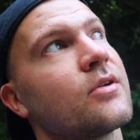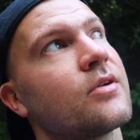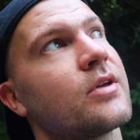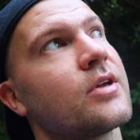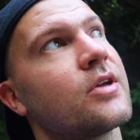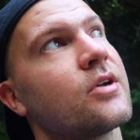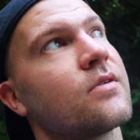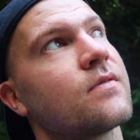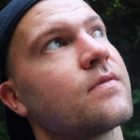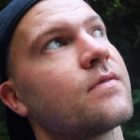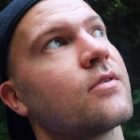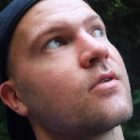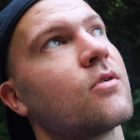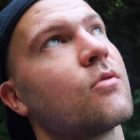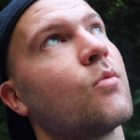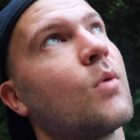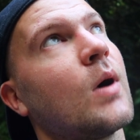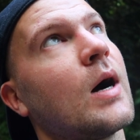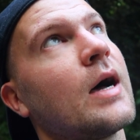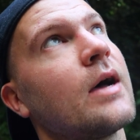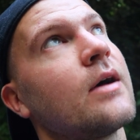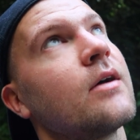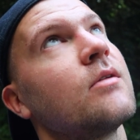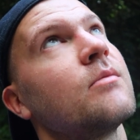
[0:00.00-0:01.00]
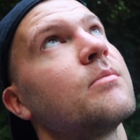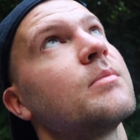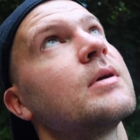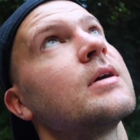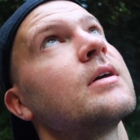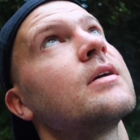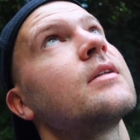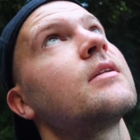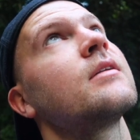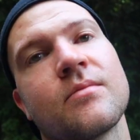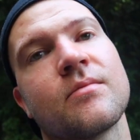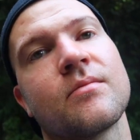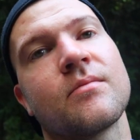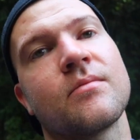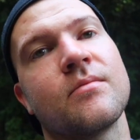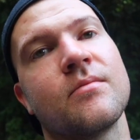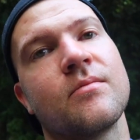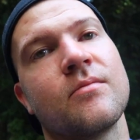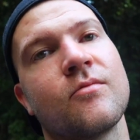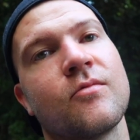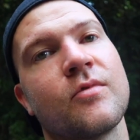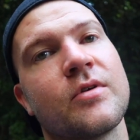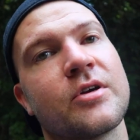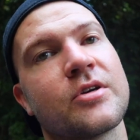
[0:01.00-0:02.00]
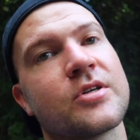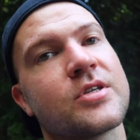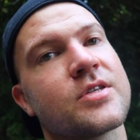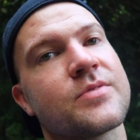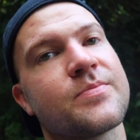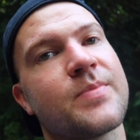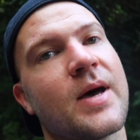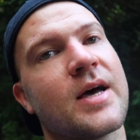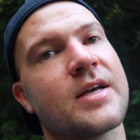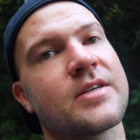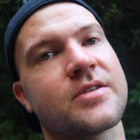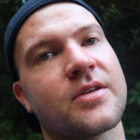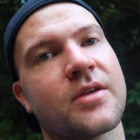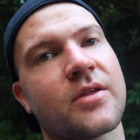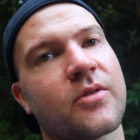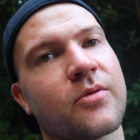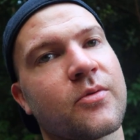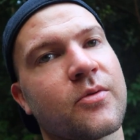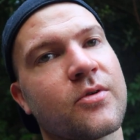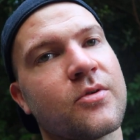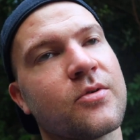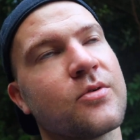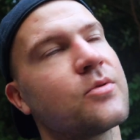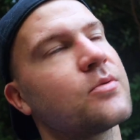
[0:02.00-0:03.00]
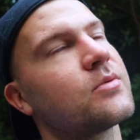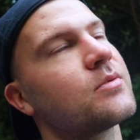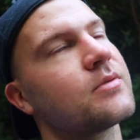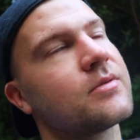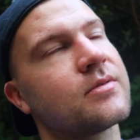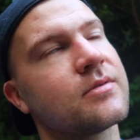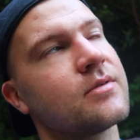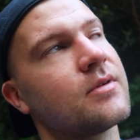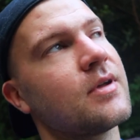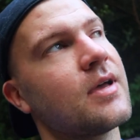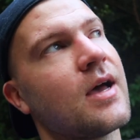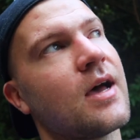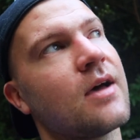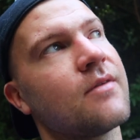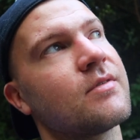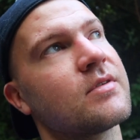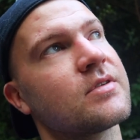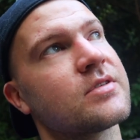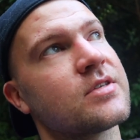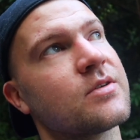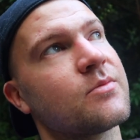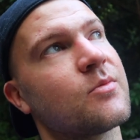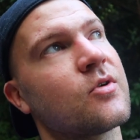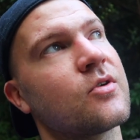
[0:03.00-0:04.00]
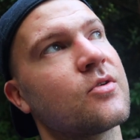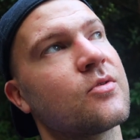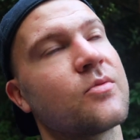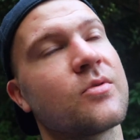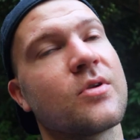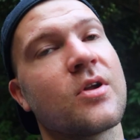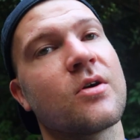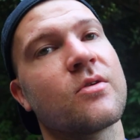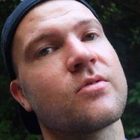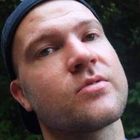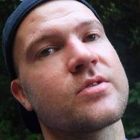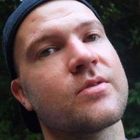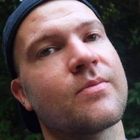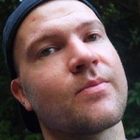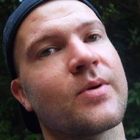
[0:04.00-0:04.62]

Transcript: you're here for a while, but when you're just passing through, having someone who knows